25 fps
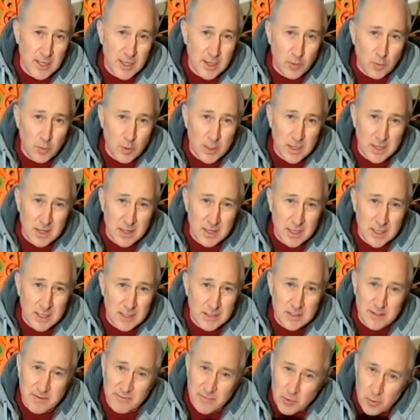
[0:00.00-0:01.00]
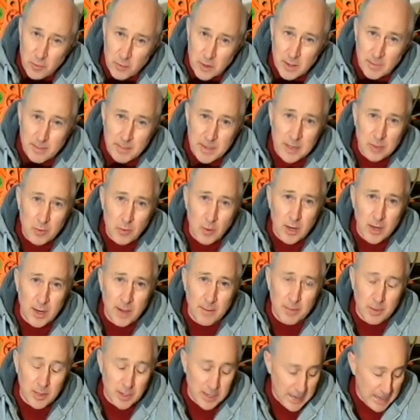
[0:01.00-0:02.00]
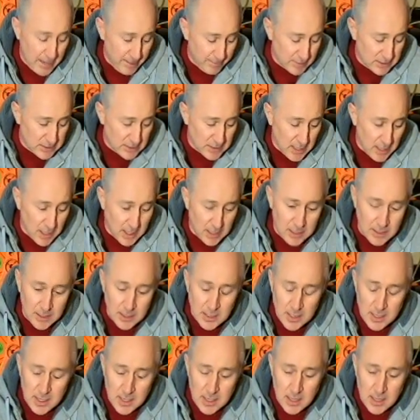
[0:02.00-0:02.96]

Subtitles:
get one of these if you want to pick one up on Amazon.